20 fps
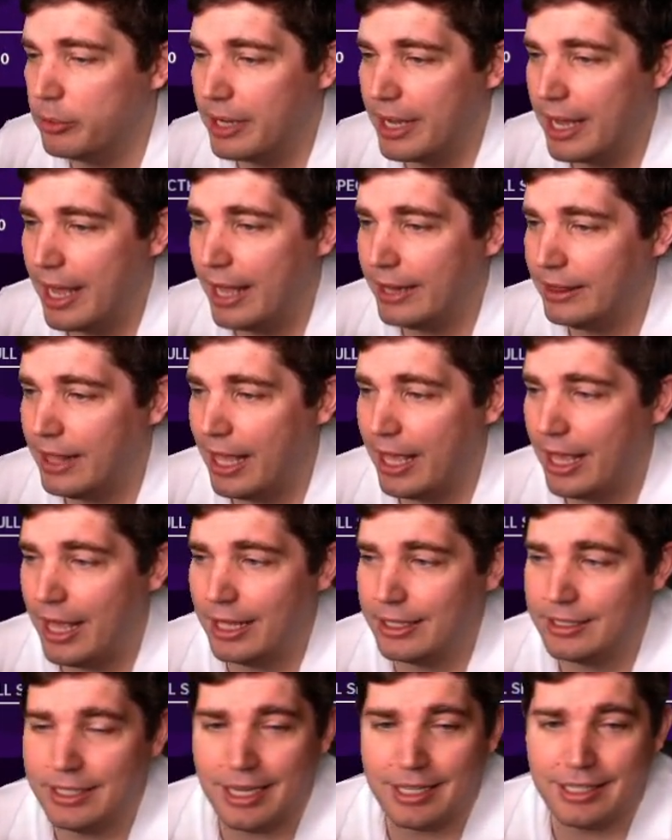We got
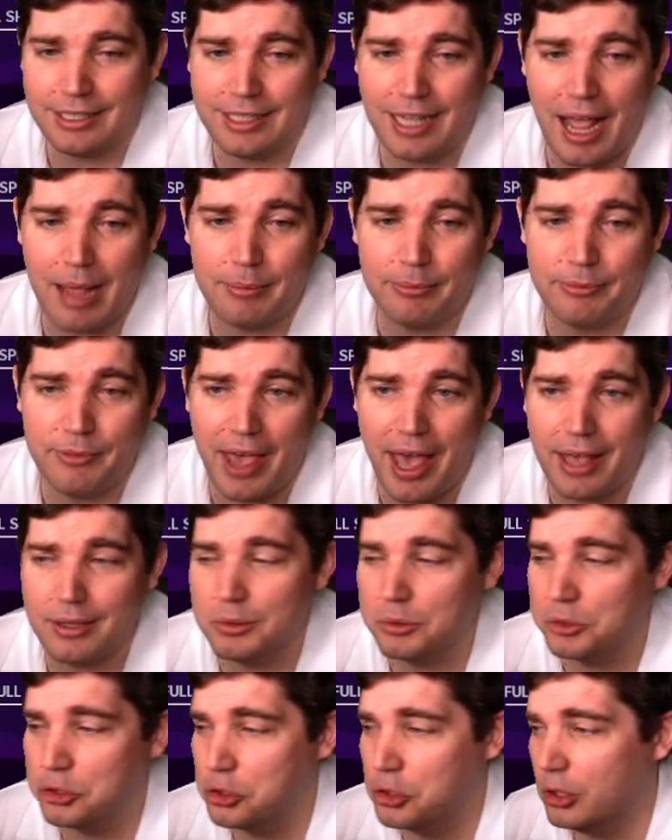the six time
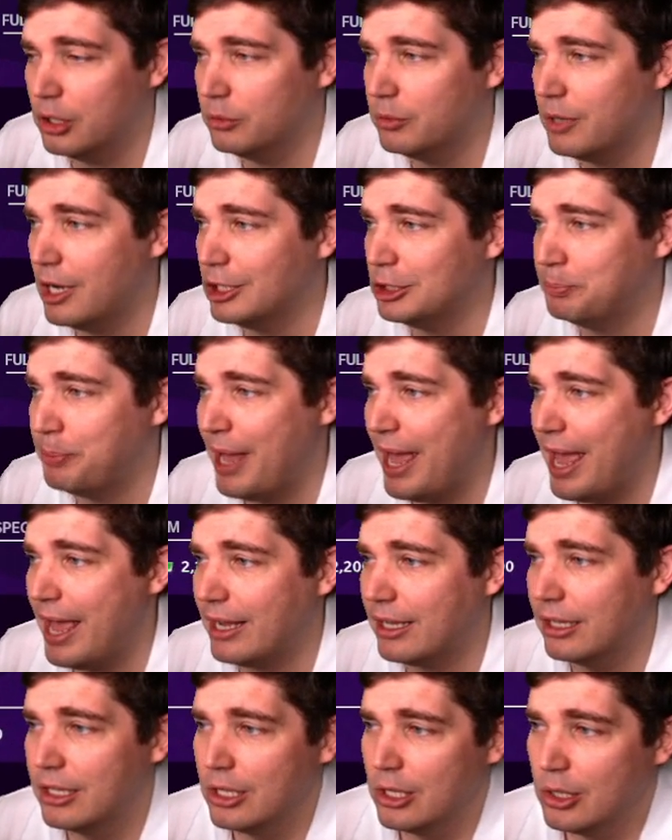value Sugar Rush
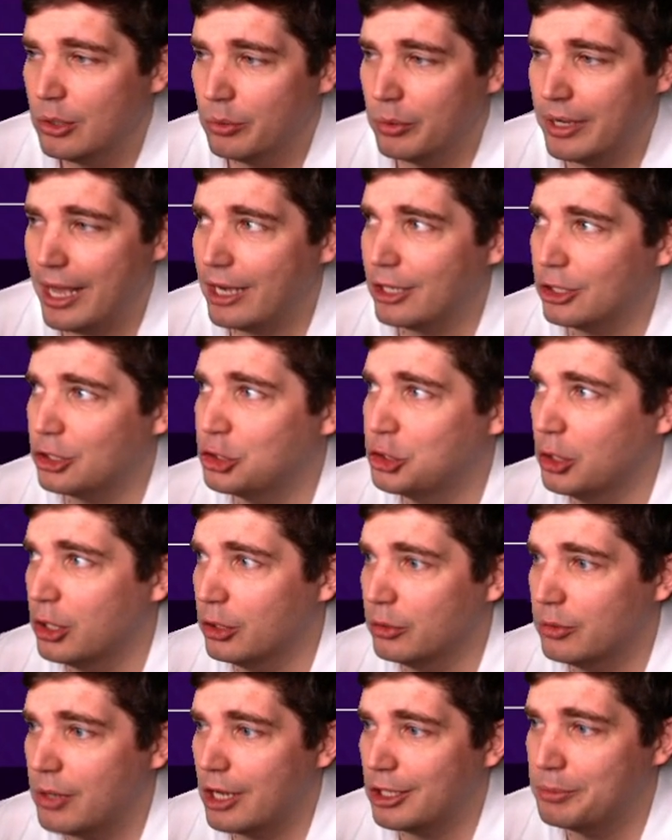pack. We got a
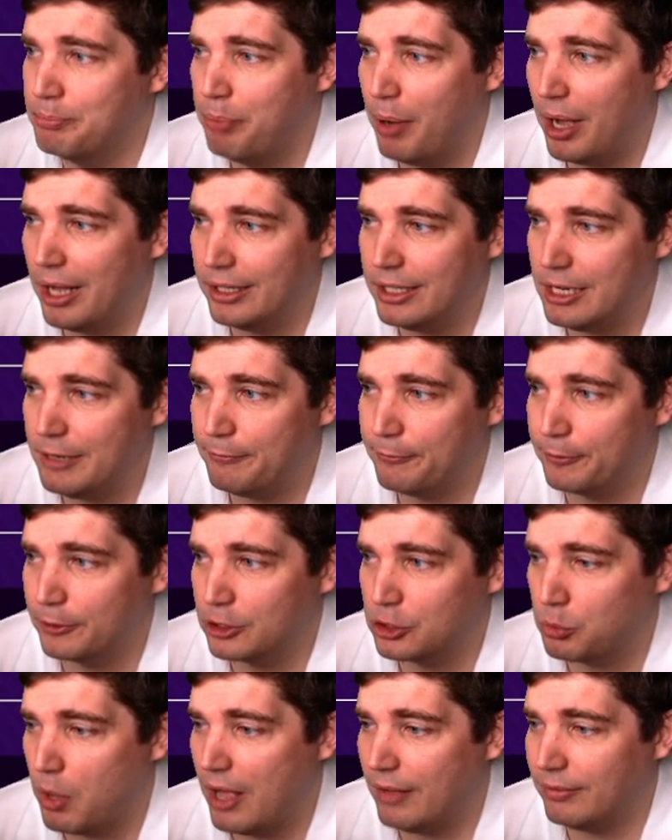Sugar Rush Bundy for
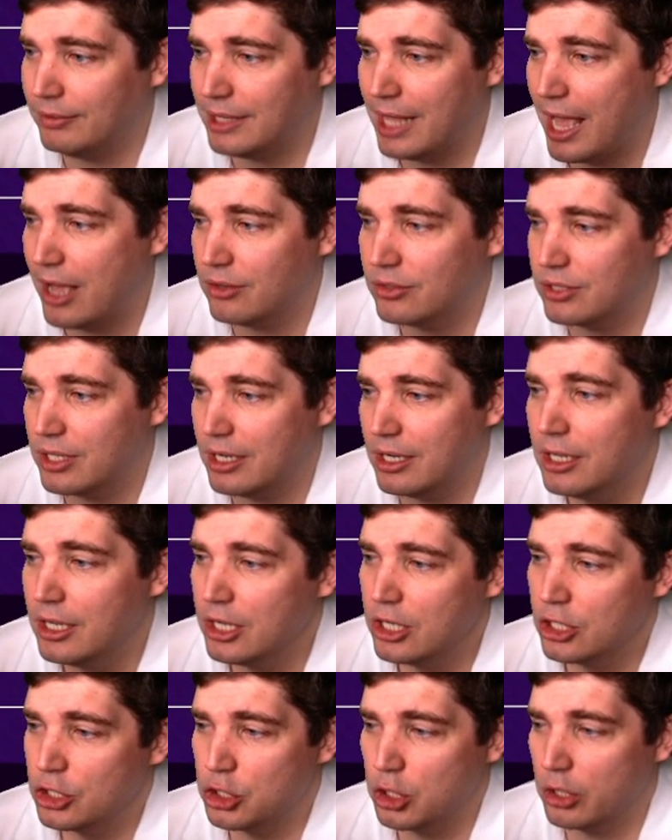twelve thousand
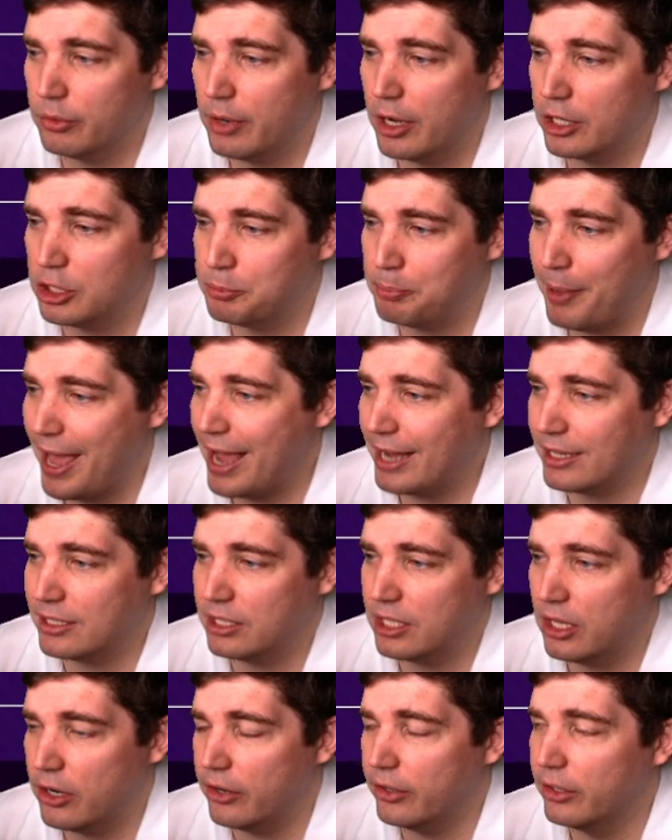Sugar Rush
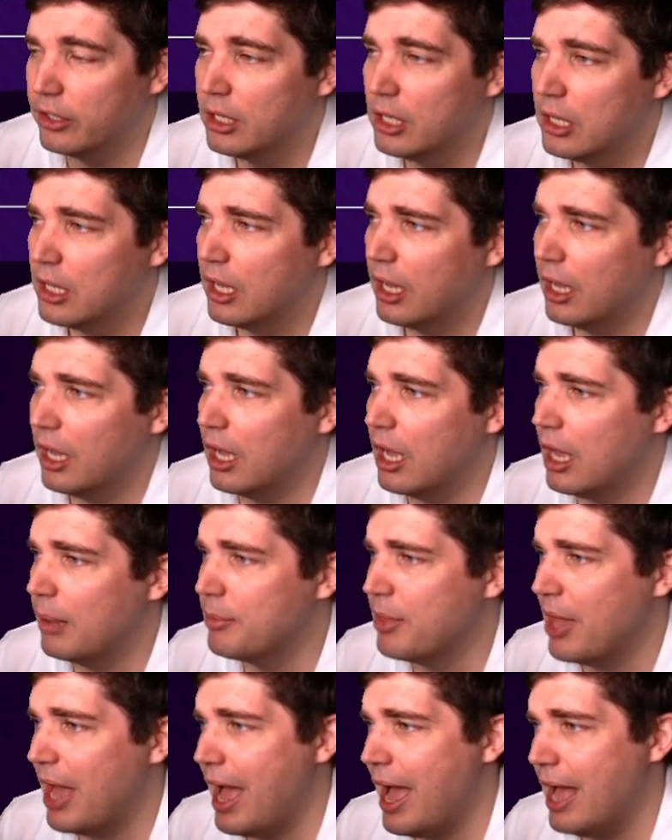packs here.
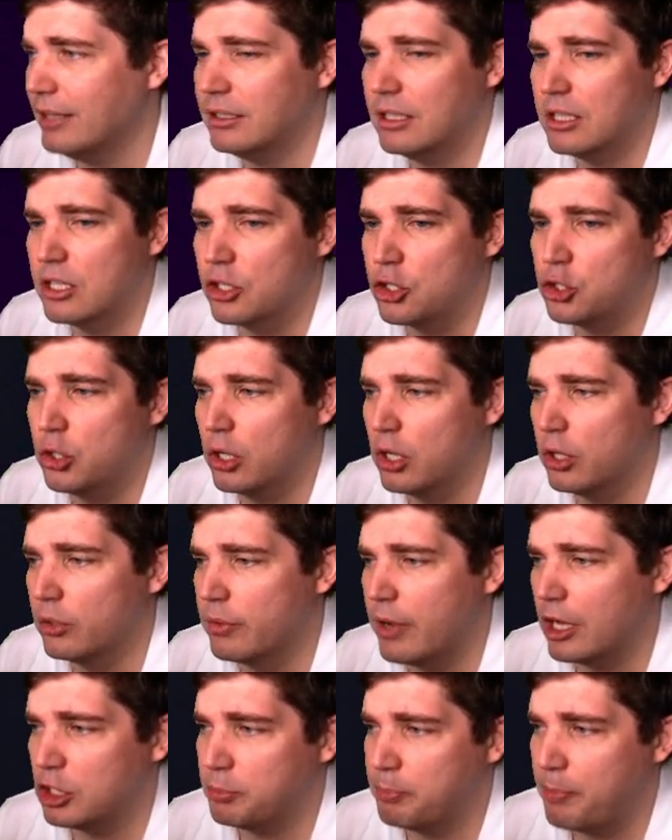Um, the odds on the Sugar
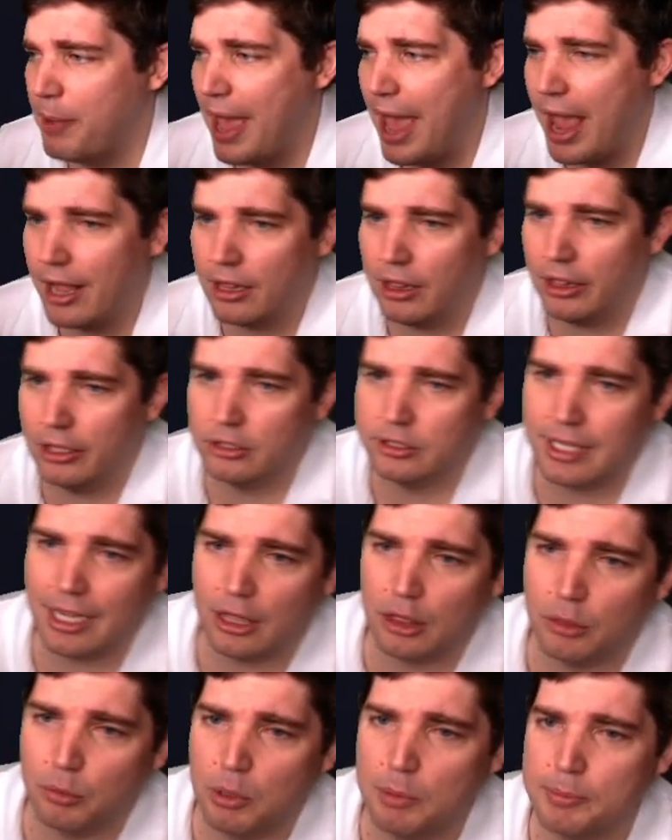Rush pack looks like
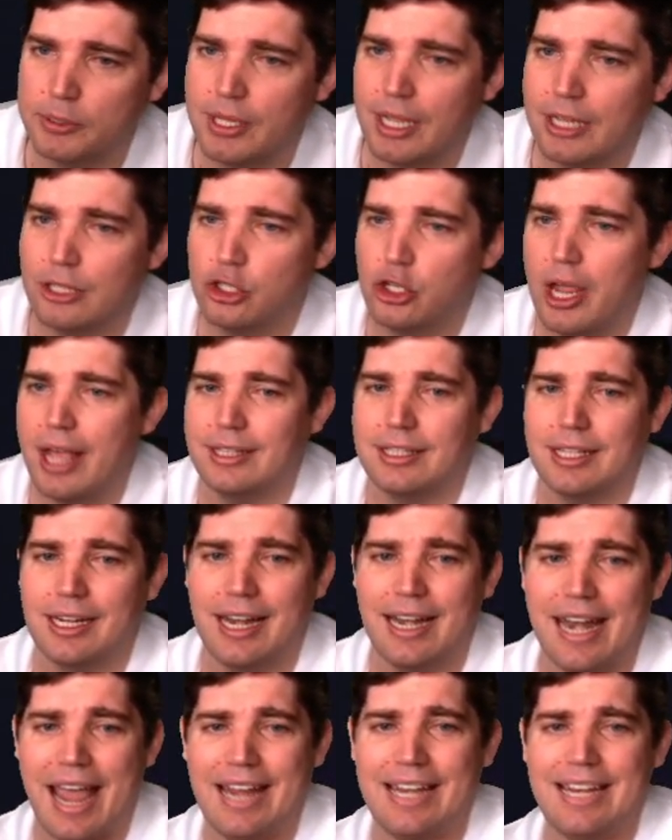a three percent chance at
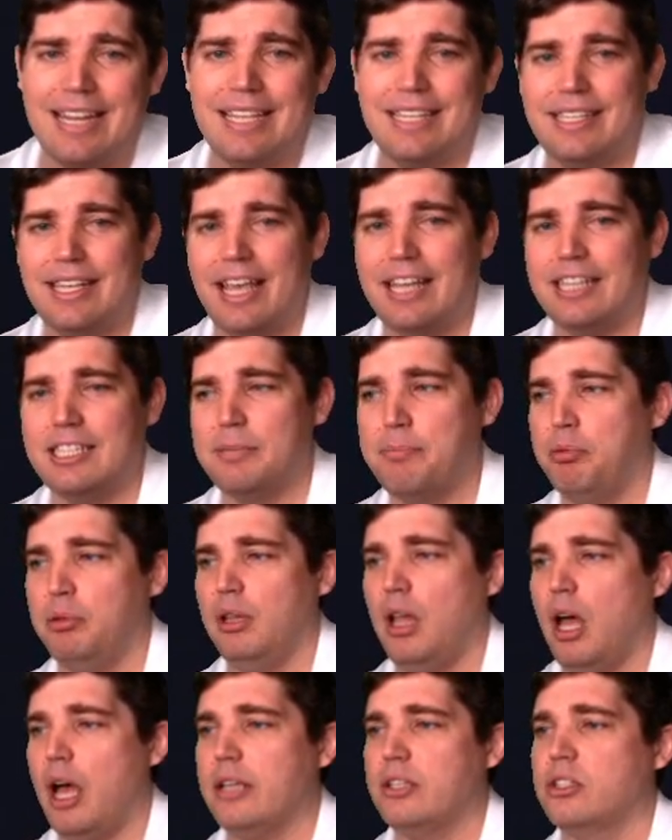a ninety-six
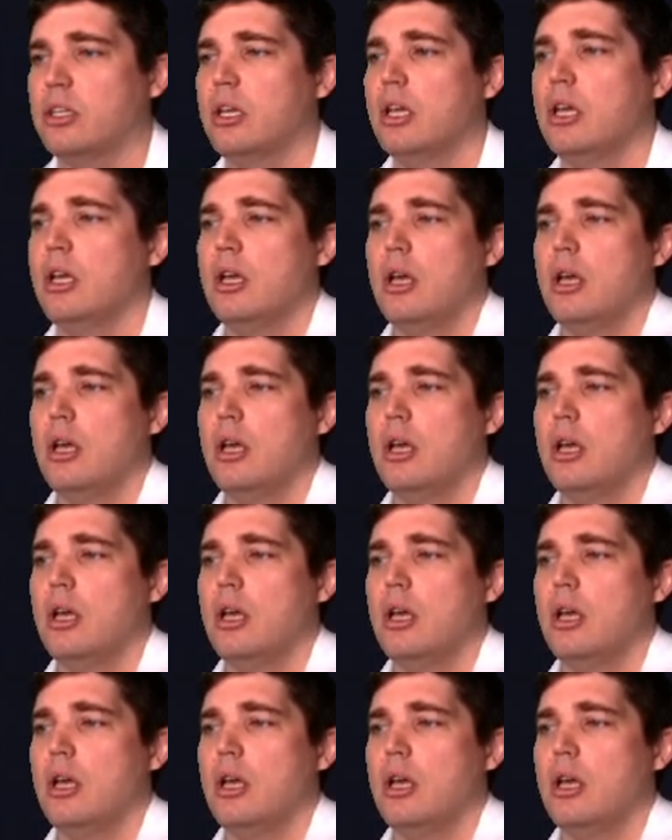plus.